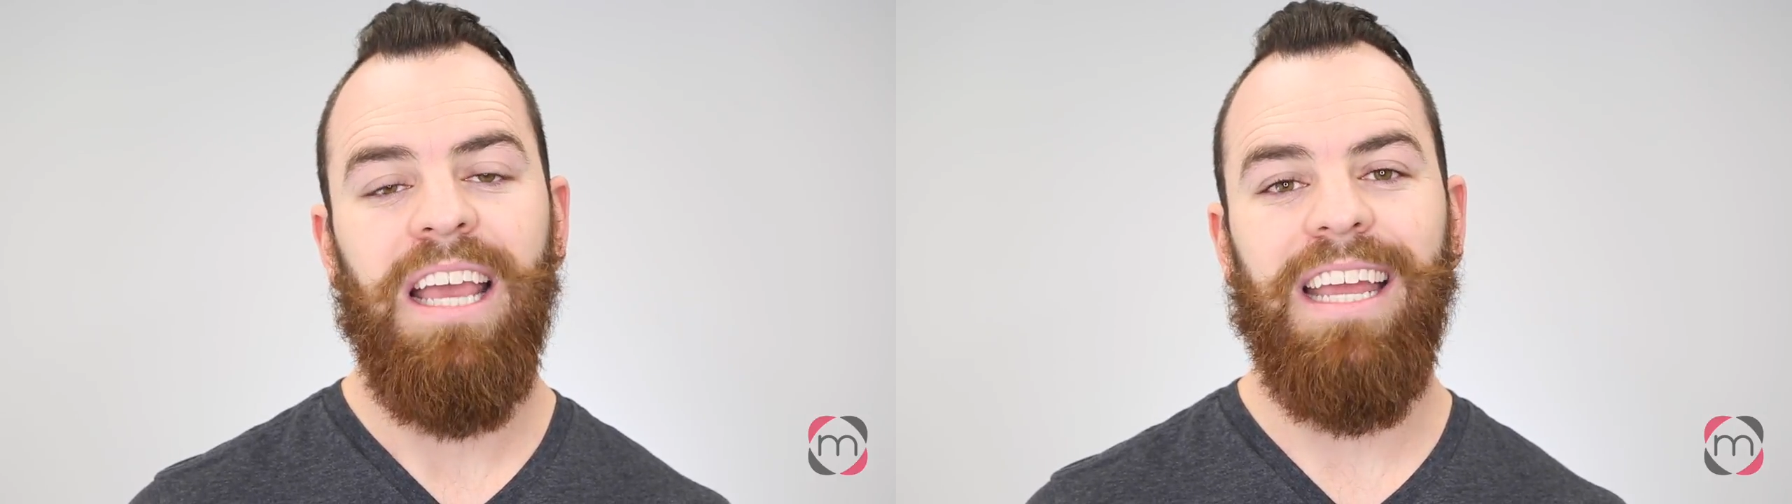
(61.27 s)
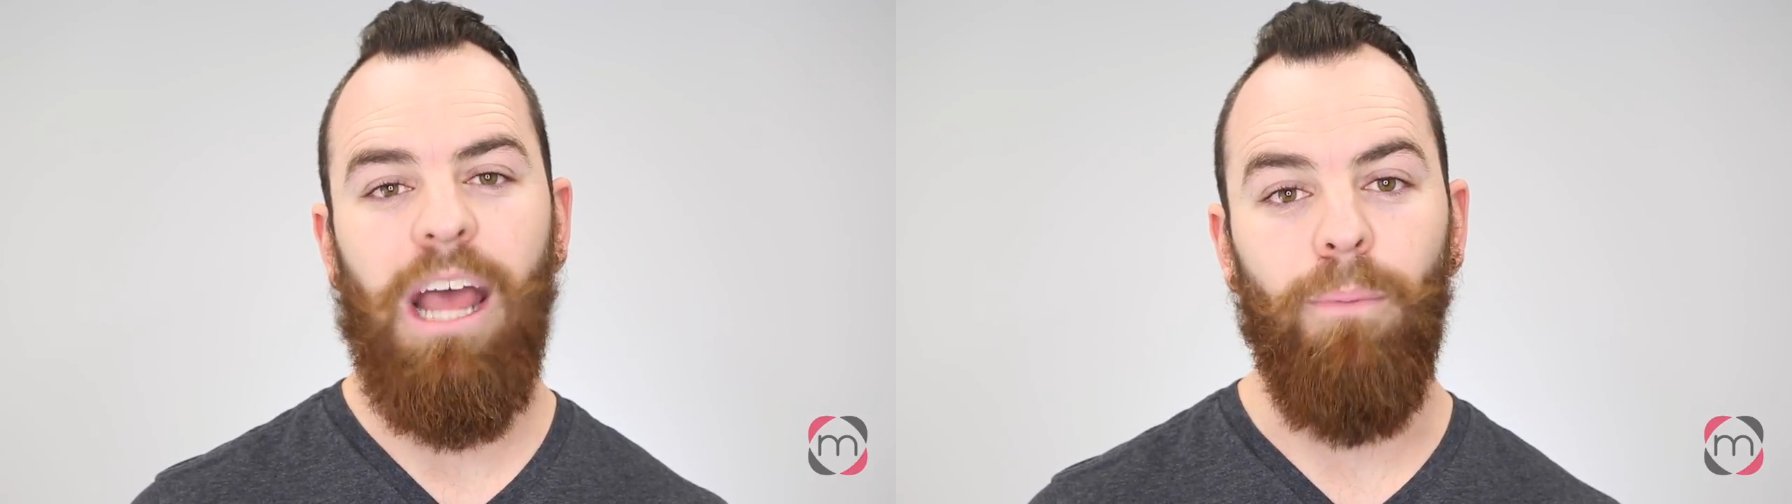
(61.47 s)

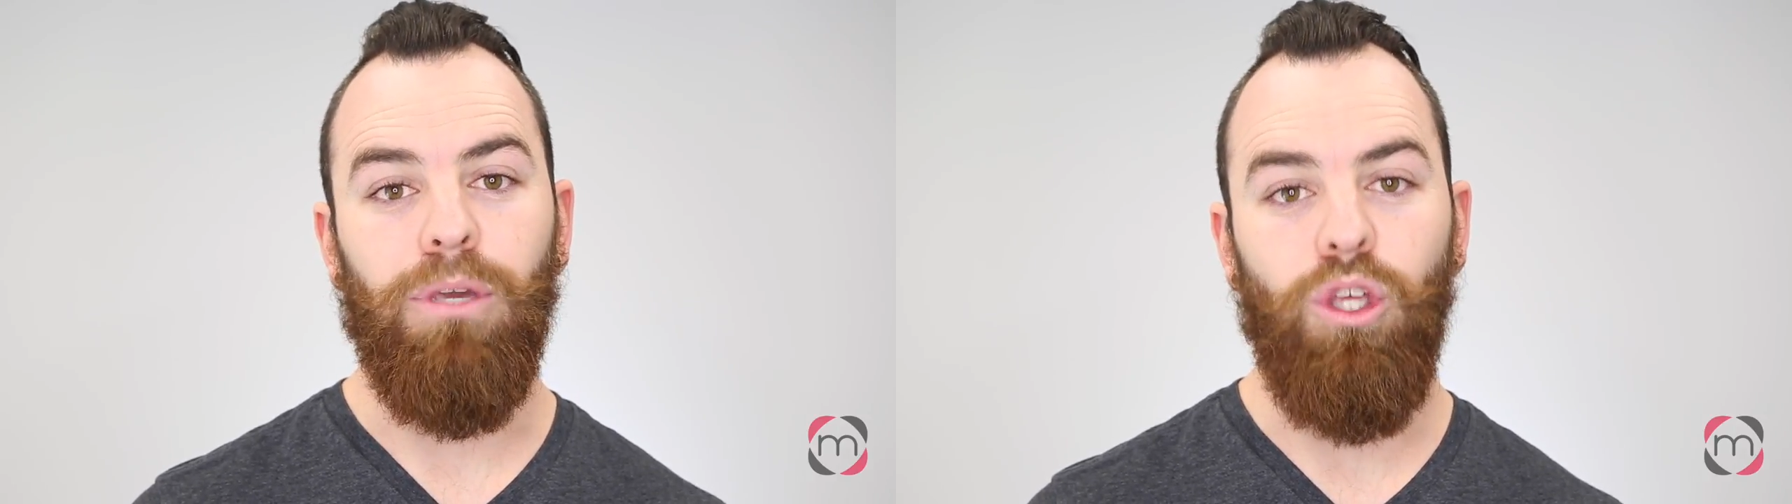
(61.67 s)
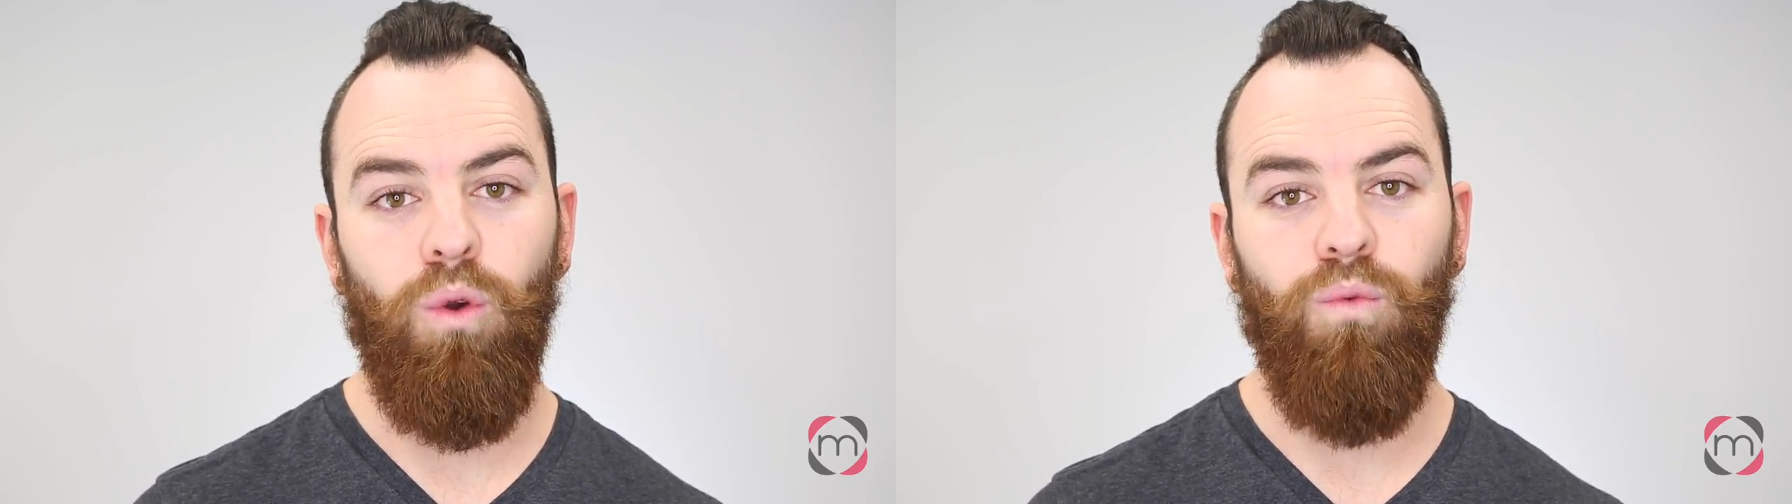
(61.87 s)
can help
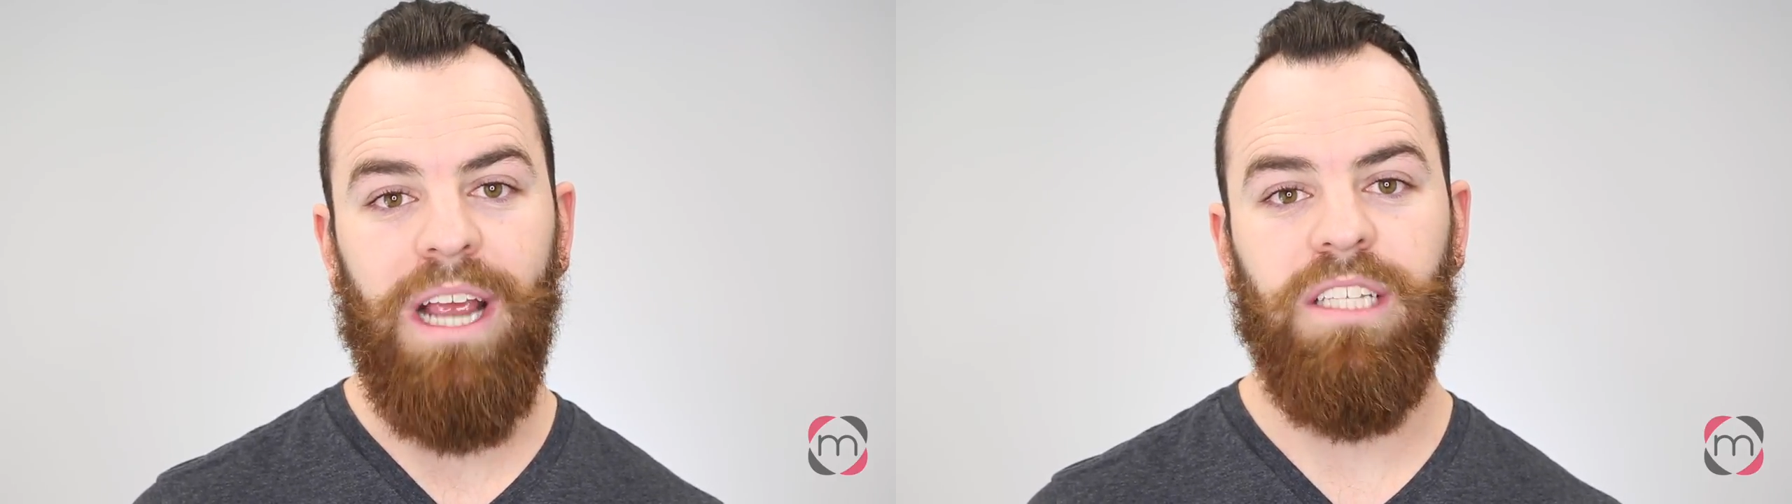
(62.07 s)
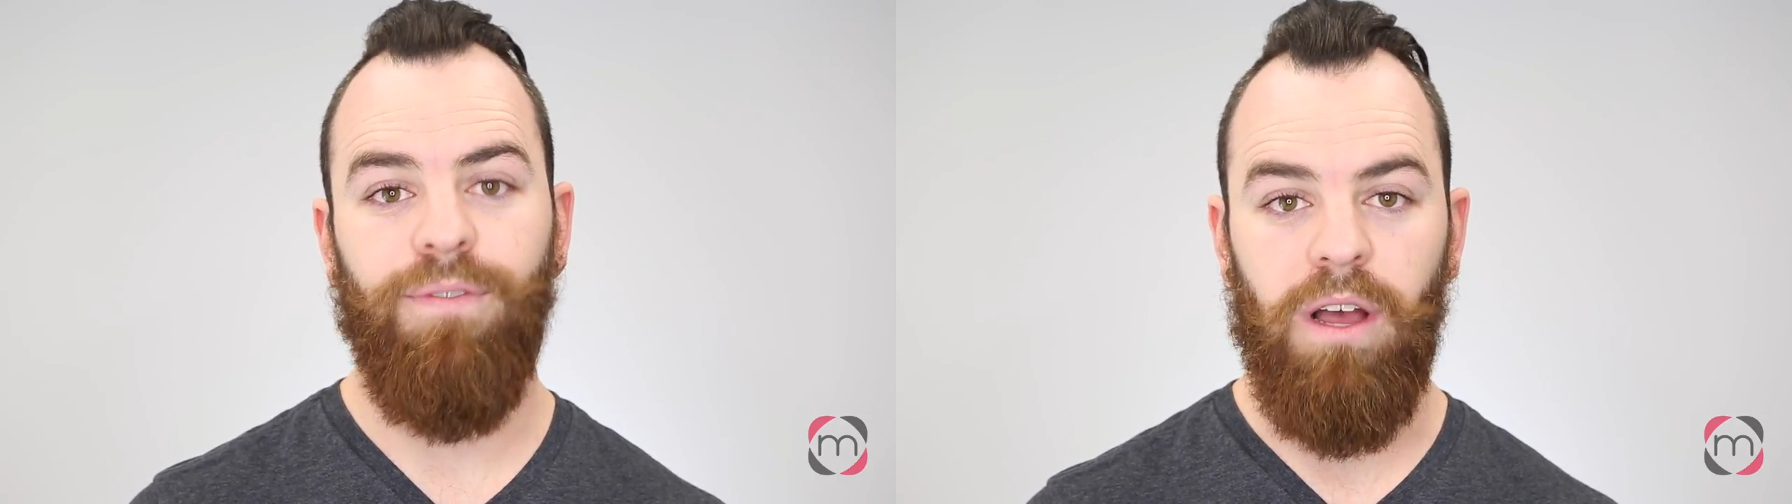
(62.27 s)
you
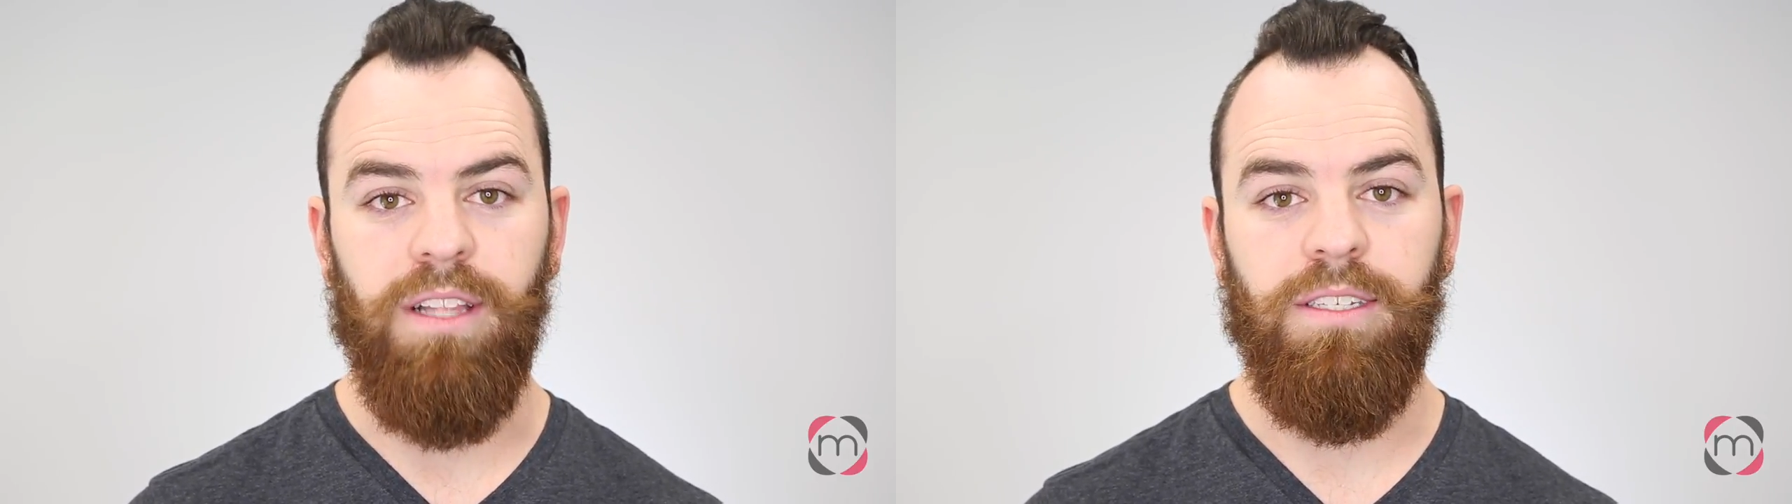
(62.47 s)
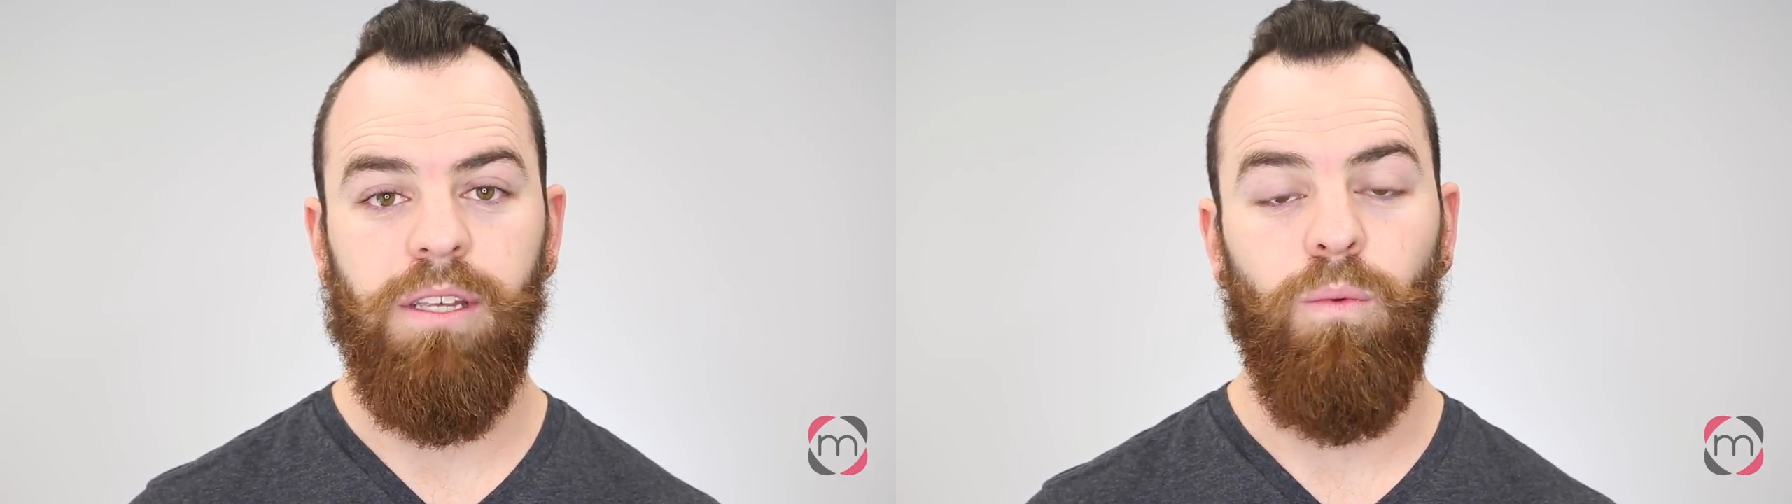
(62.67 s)
raise
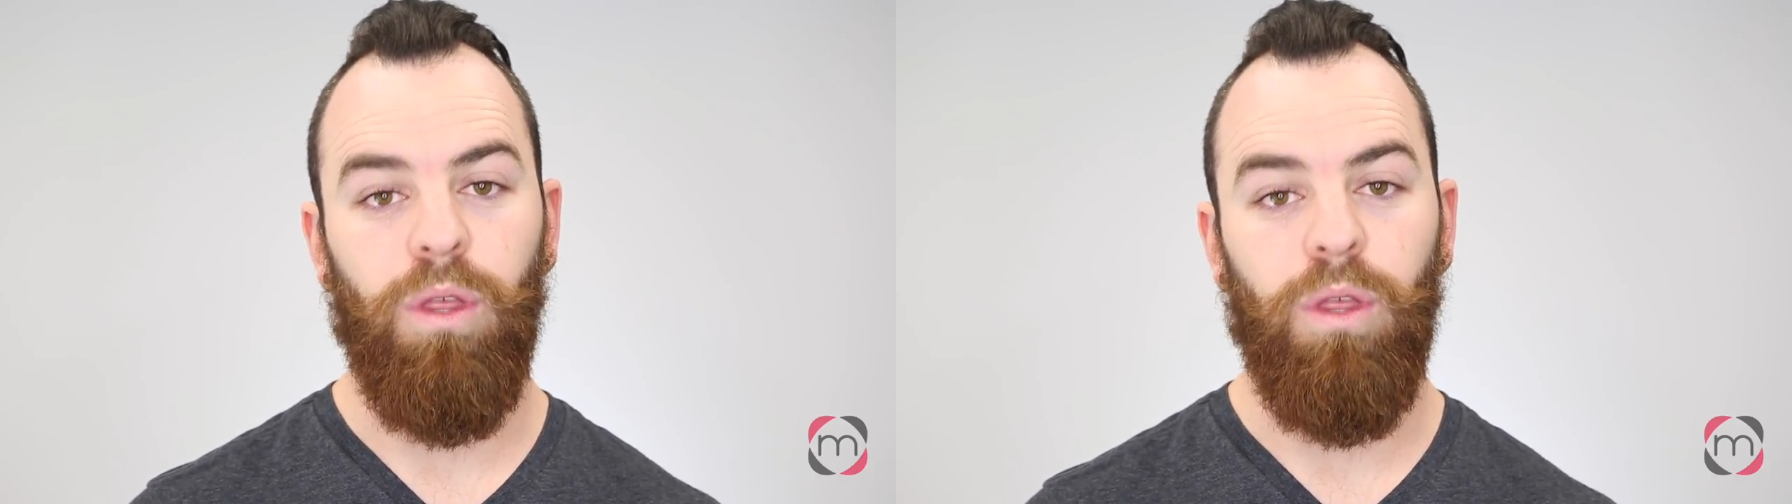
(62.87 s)
funds